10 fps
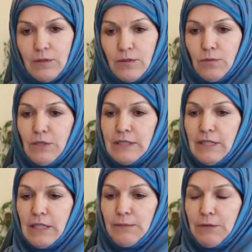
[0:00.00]
So one
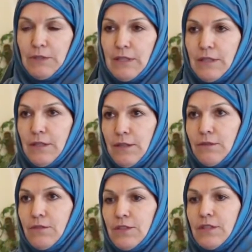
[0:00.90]
time I was at the
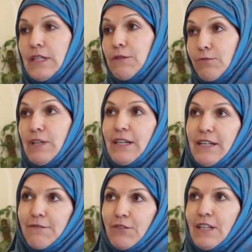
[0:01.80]
university and I was running
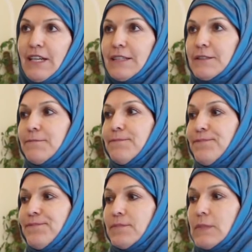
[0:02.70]
late for class.
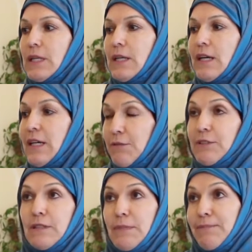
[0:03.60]
And I
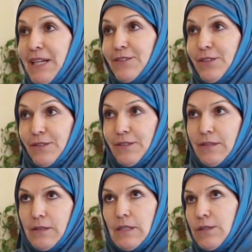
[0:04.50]
was in my bicycle.
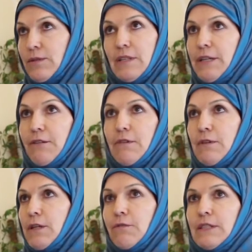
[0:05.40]
And this was later,
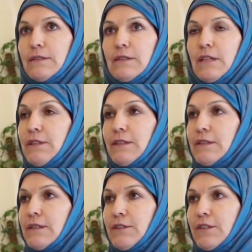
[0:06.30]
like around
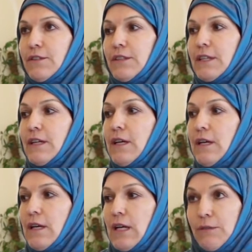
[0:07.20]
7:30.
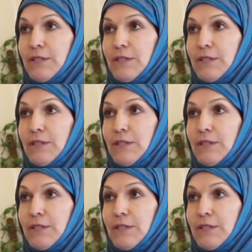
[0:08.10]
And